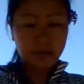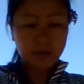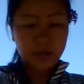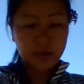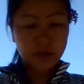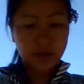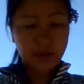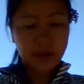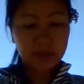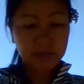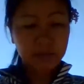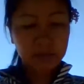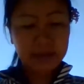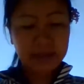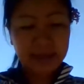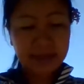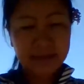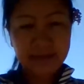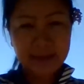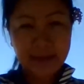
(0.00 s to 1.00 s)
You can
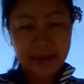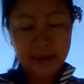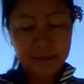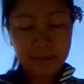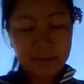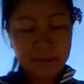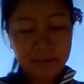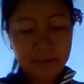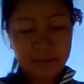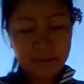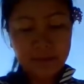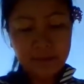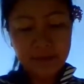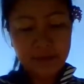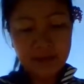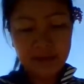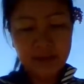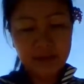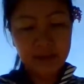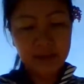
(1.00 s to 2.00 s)
plant them
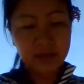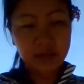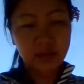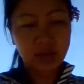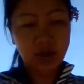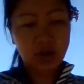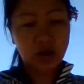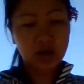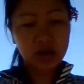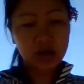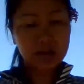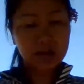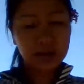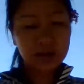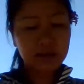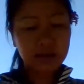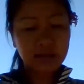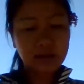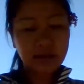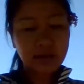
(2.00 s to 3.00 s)
in your garden,
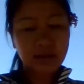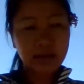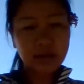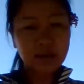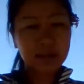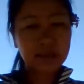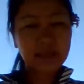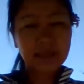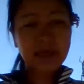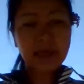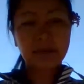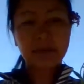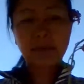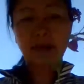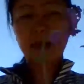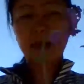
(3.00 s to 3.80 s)
and they come